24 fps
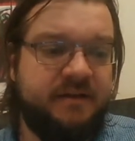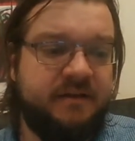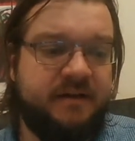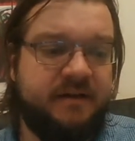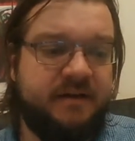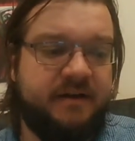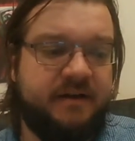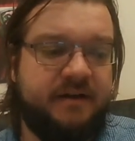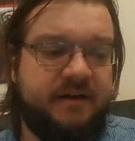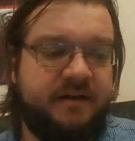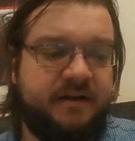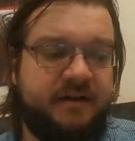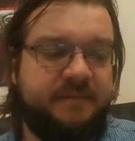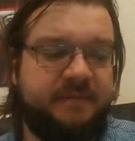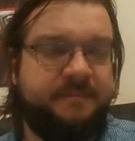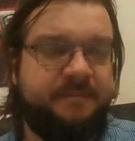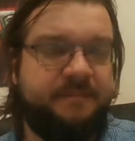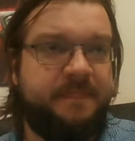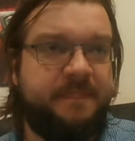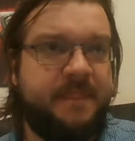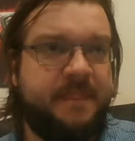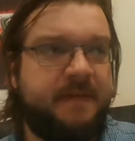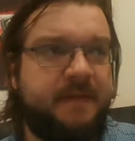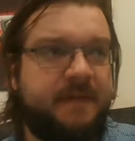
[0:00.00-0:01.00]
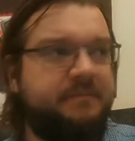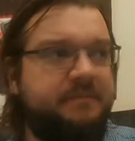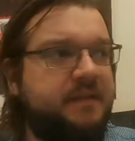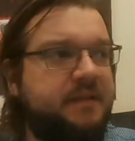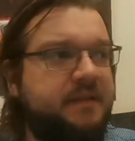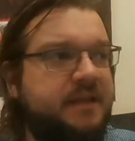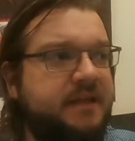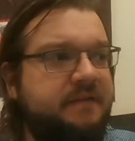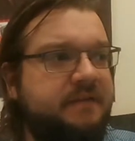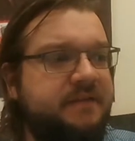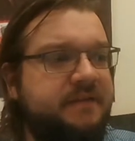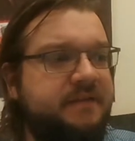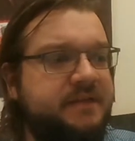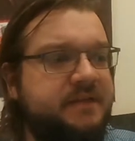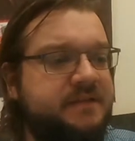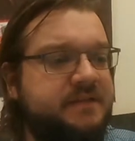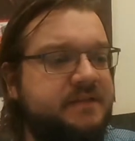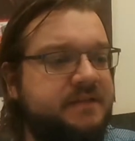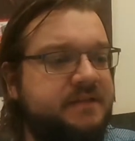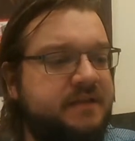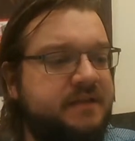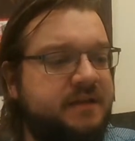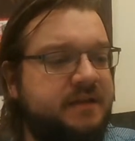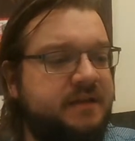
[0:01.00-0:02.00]
I believe it's
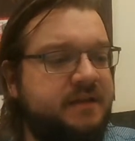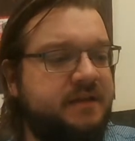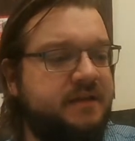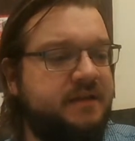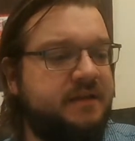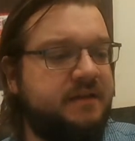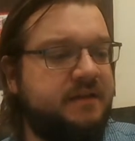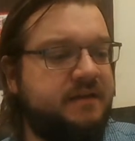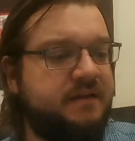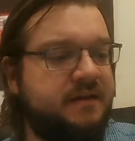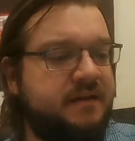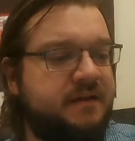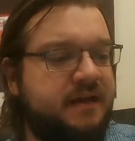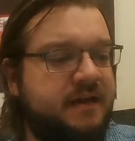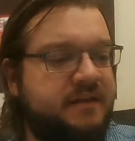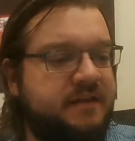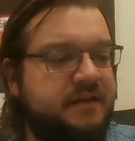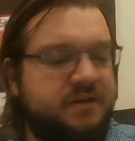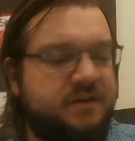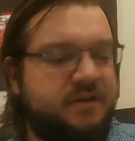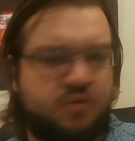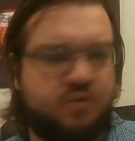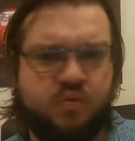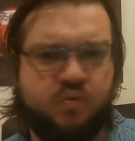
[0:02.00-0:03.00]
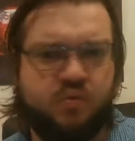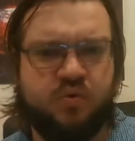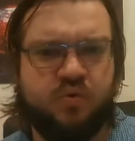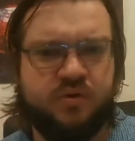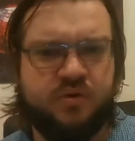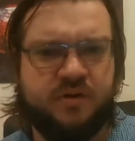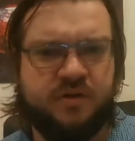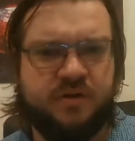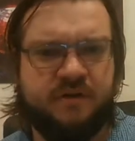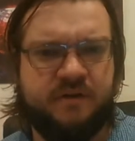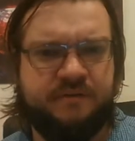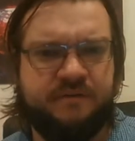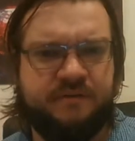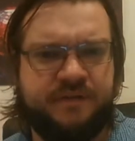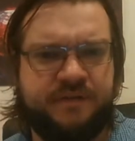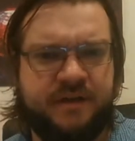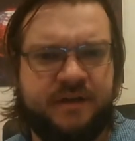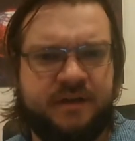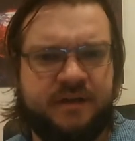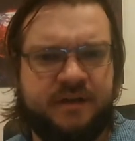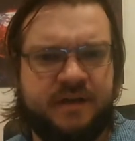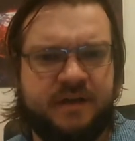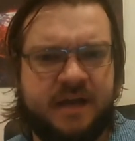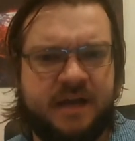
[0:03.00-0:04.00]
at the Court of
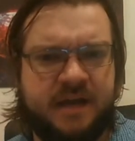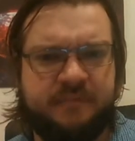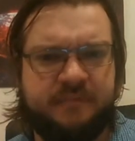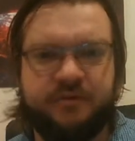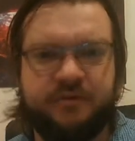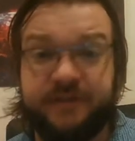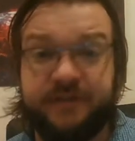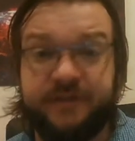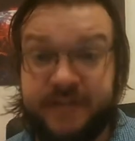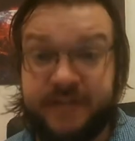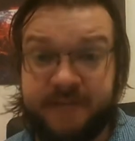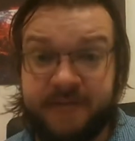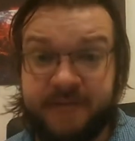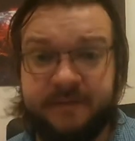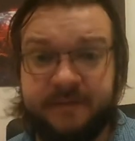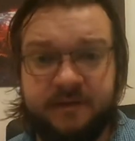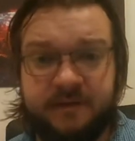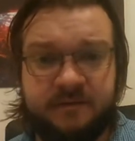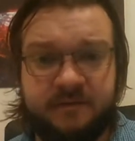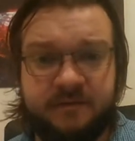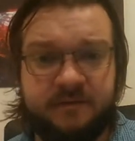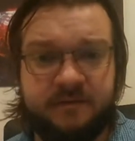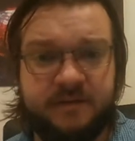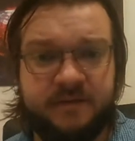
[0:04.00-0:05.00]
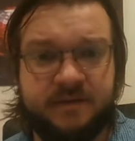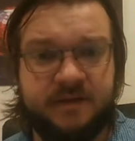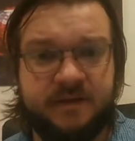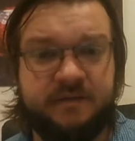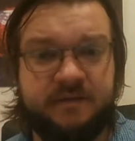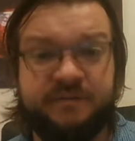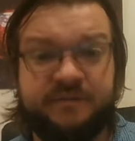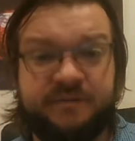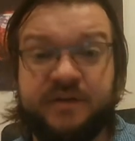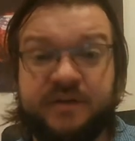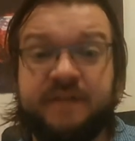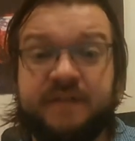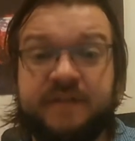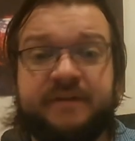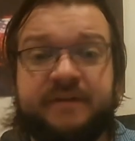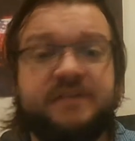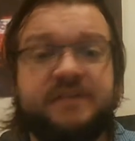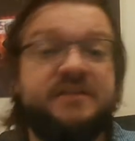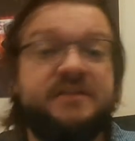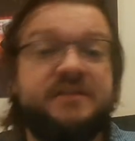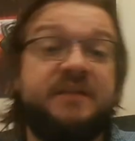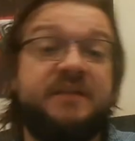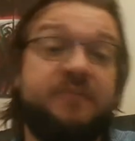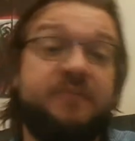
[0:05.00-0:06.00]
the Emerald Champion, the free adventure
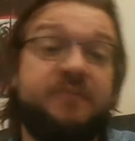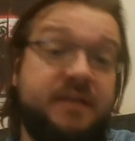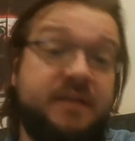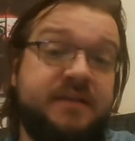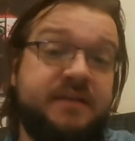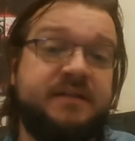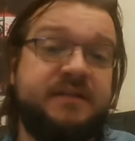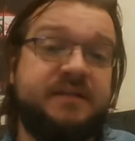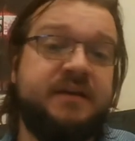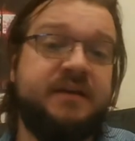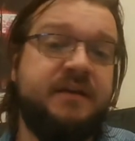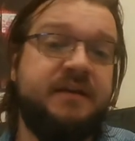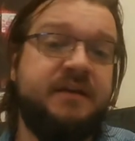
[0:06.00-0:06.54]
they released